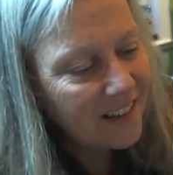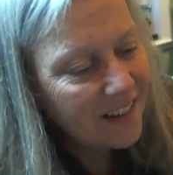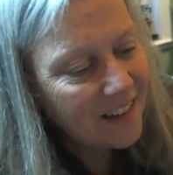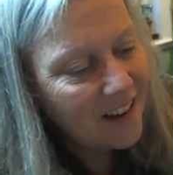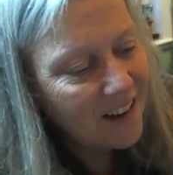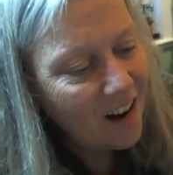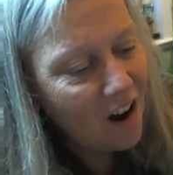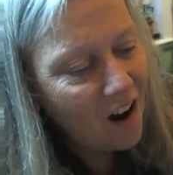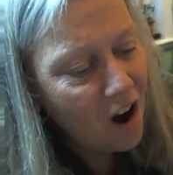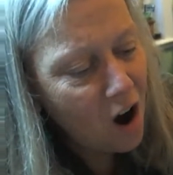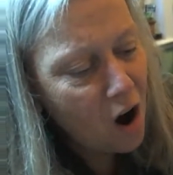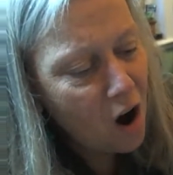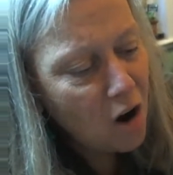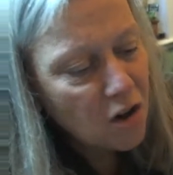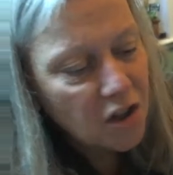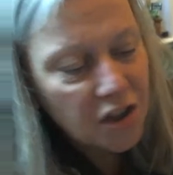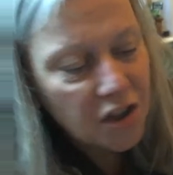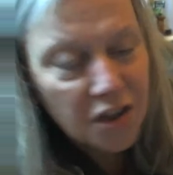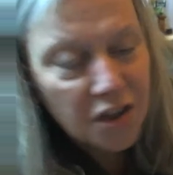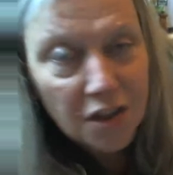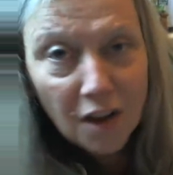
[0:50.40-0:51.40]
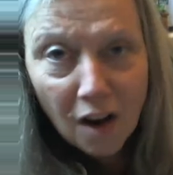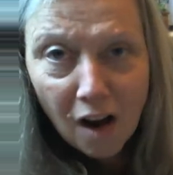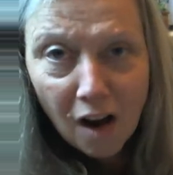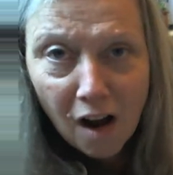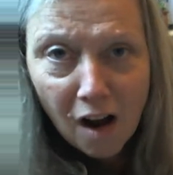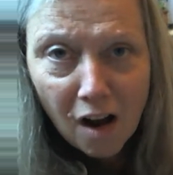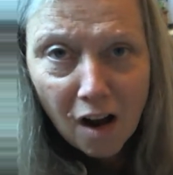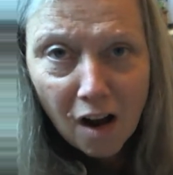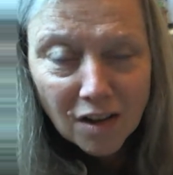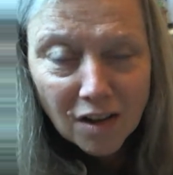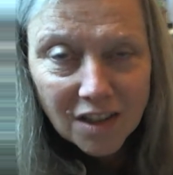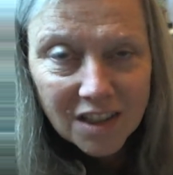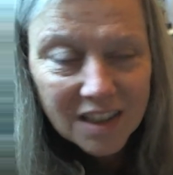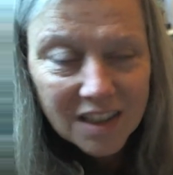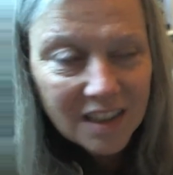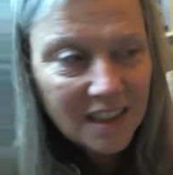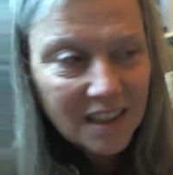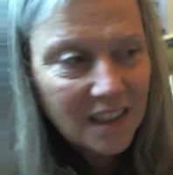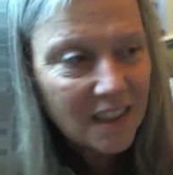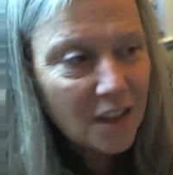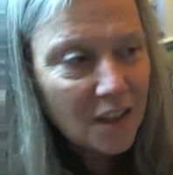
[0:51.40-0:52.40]
heart
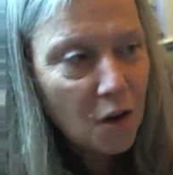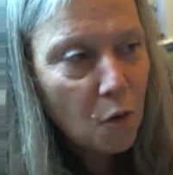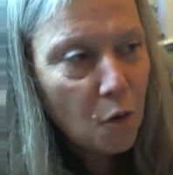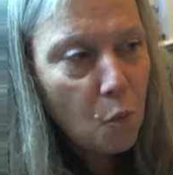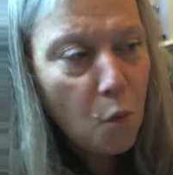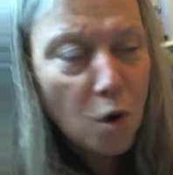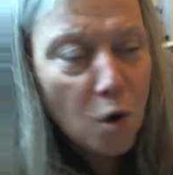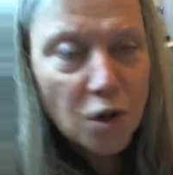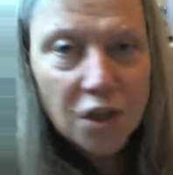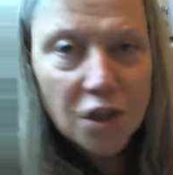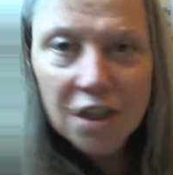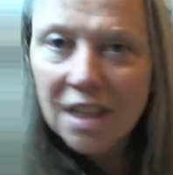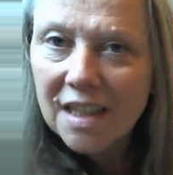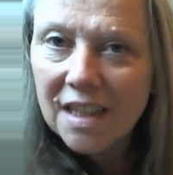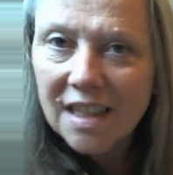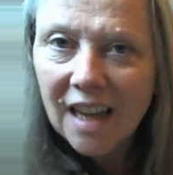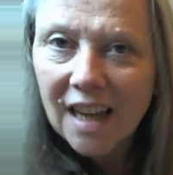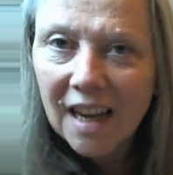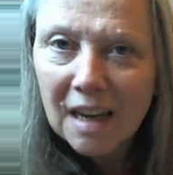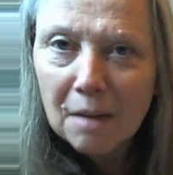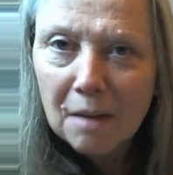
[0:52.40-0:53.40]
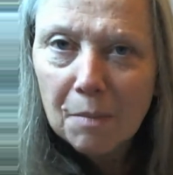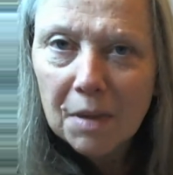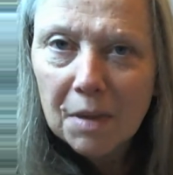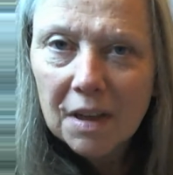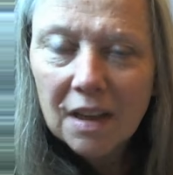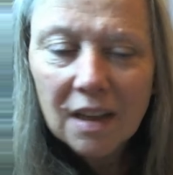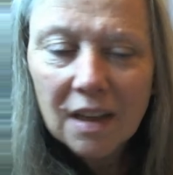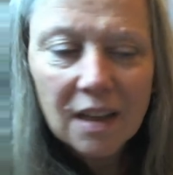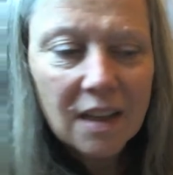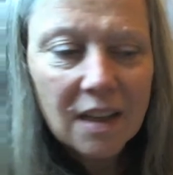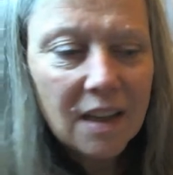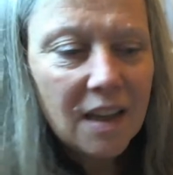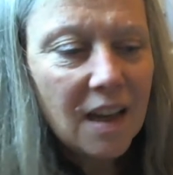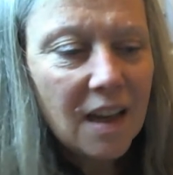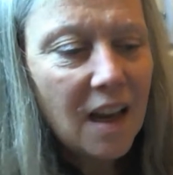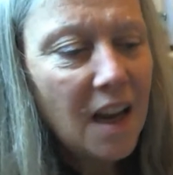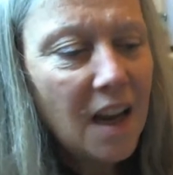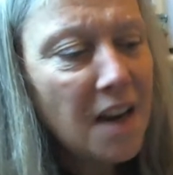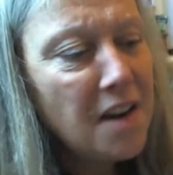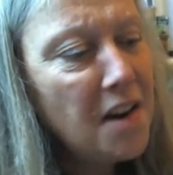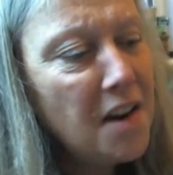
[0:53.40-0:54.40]
washi tape,
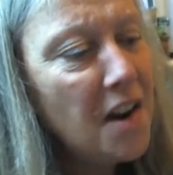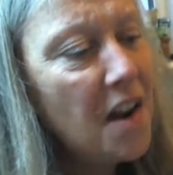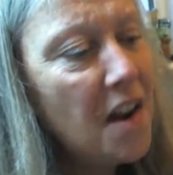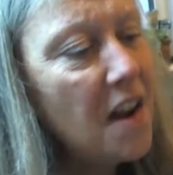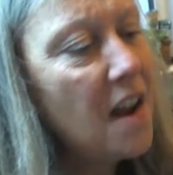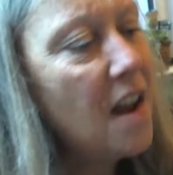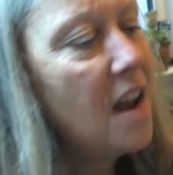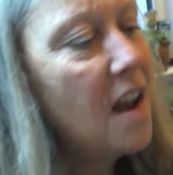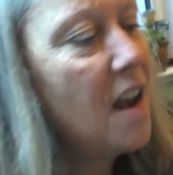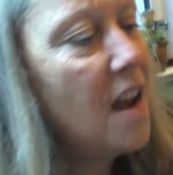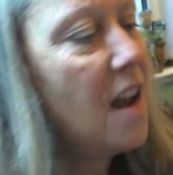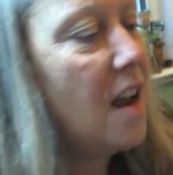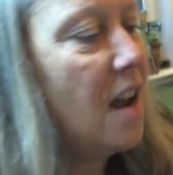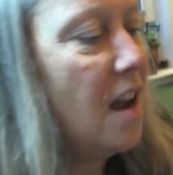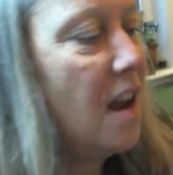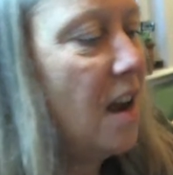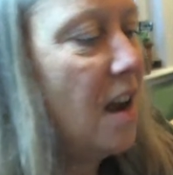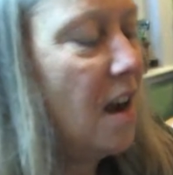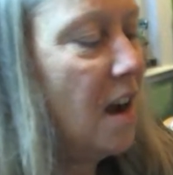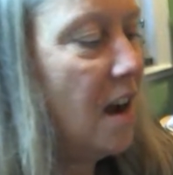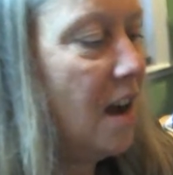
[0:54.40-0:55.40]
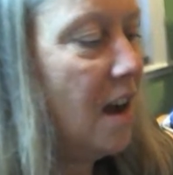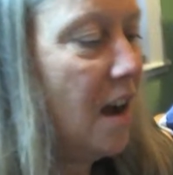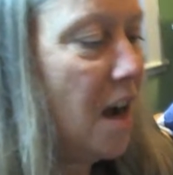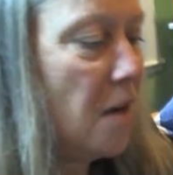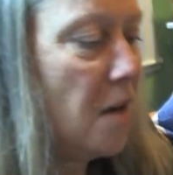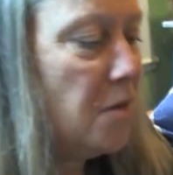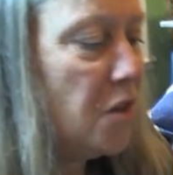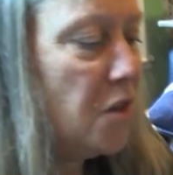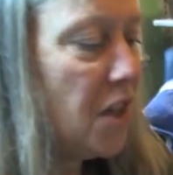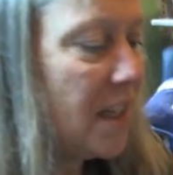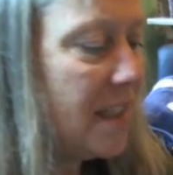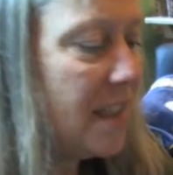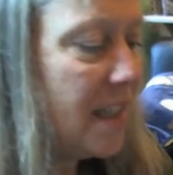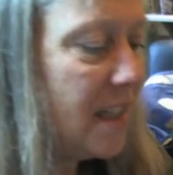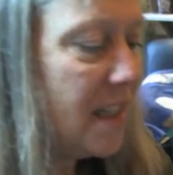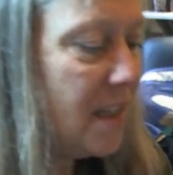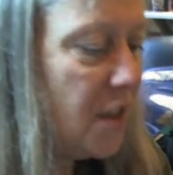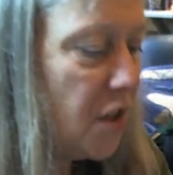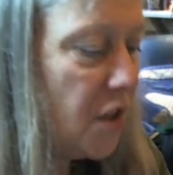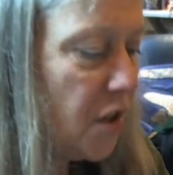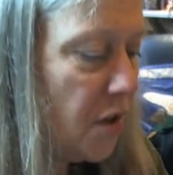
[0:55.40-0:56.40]
and I was chatting
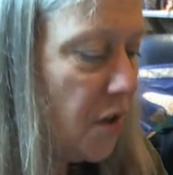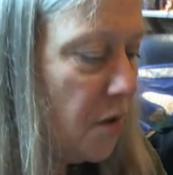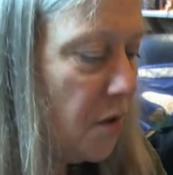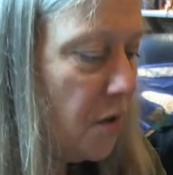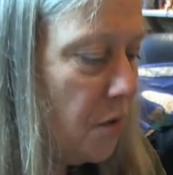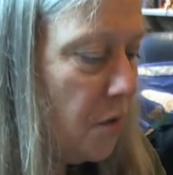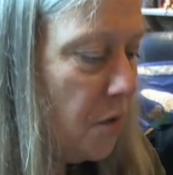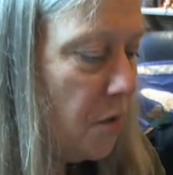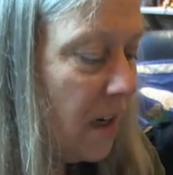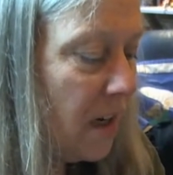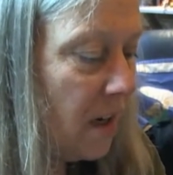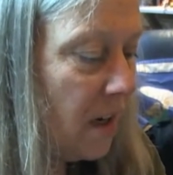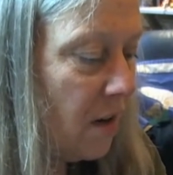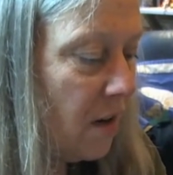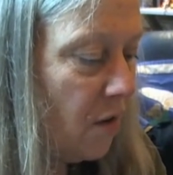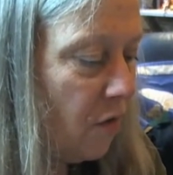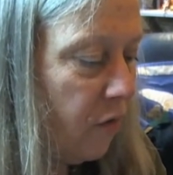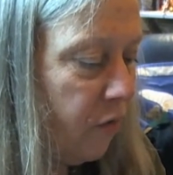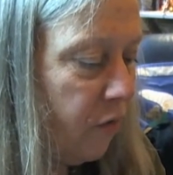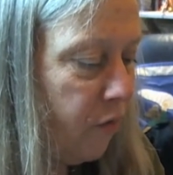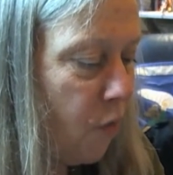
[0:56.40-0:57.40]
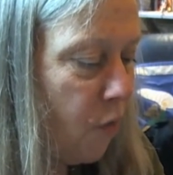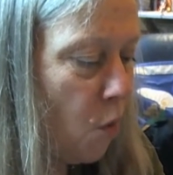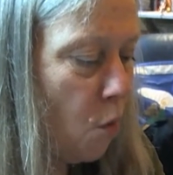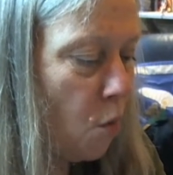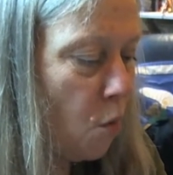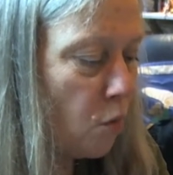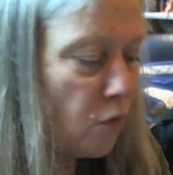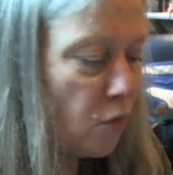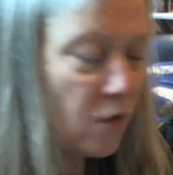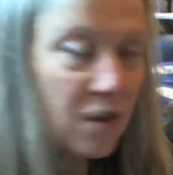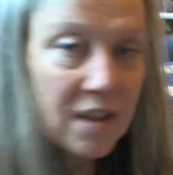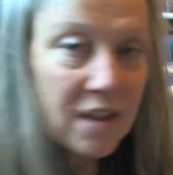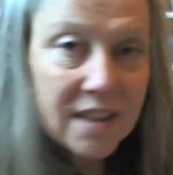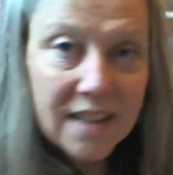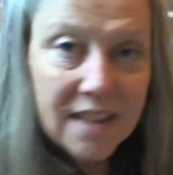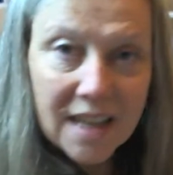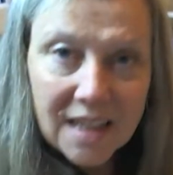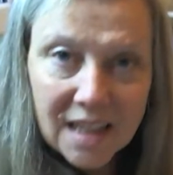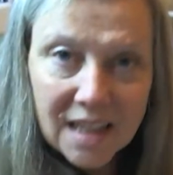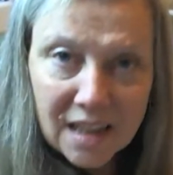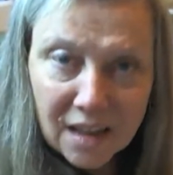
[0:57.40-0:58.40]
to Fawn,
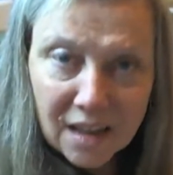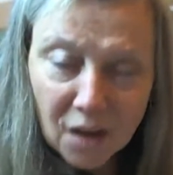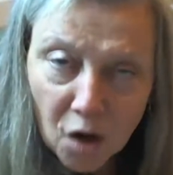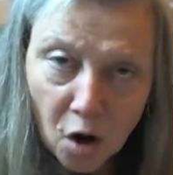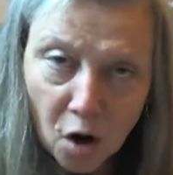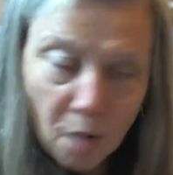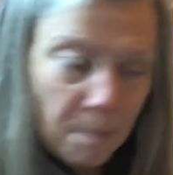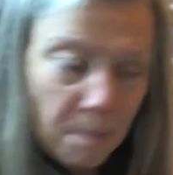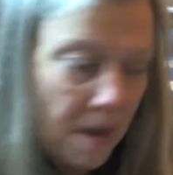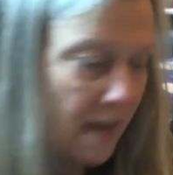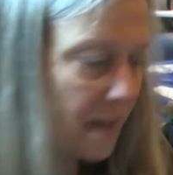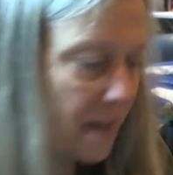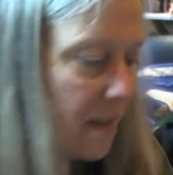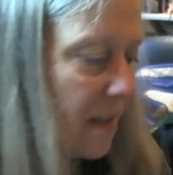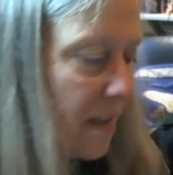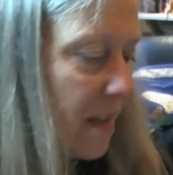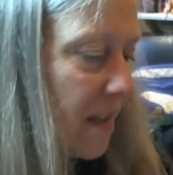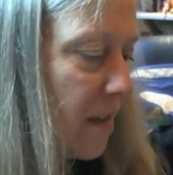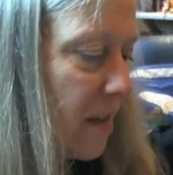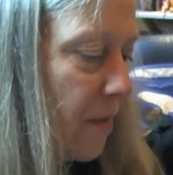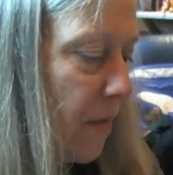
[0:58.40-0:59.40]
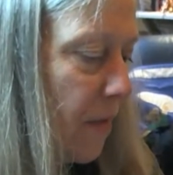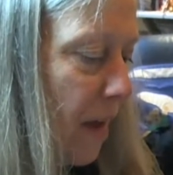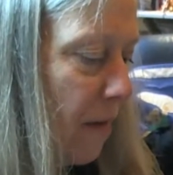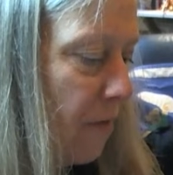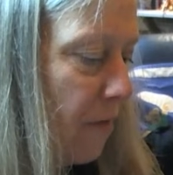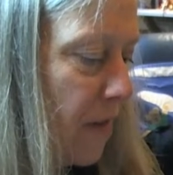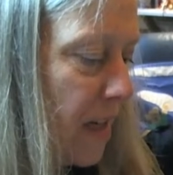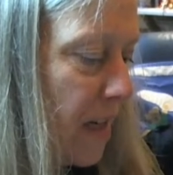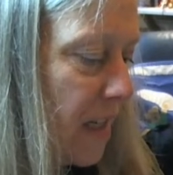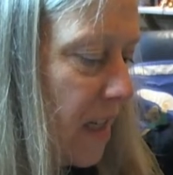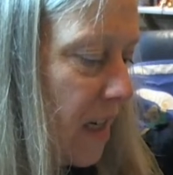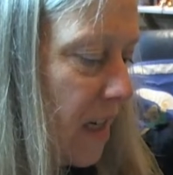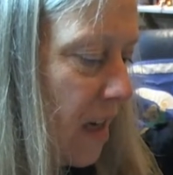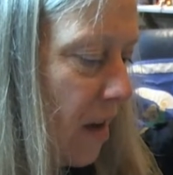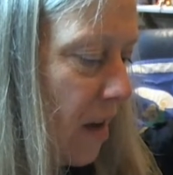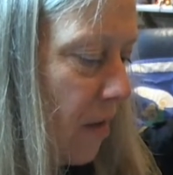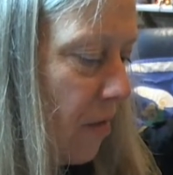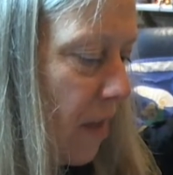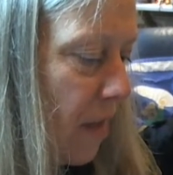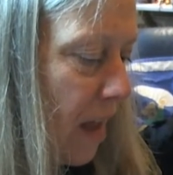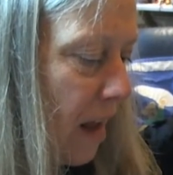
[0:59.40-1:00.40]
said in the comments of that video,
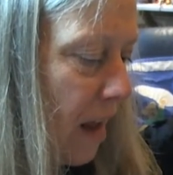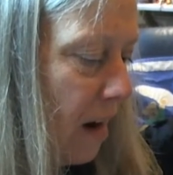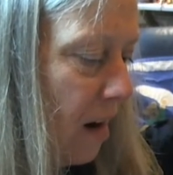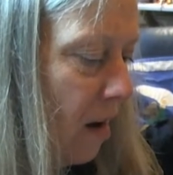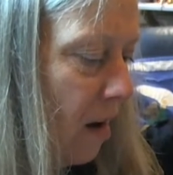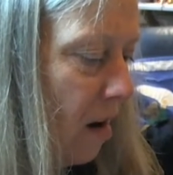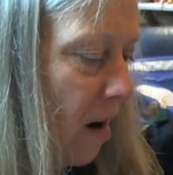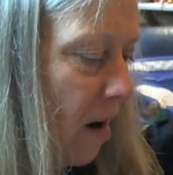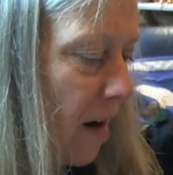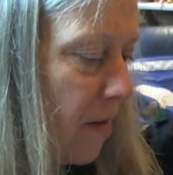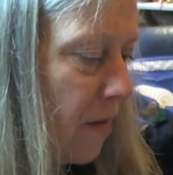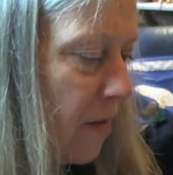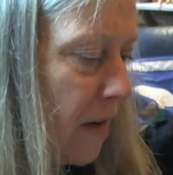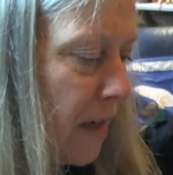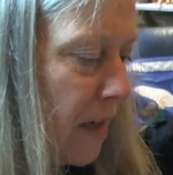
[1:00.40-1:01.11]
at that live,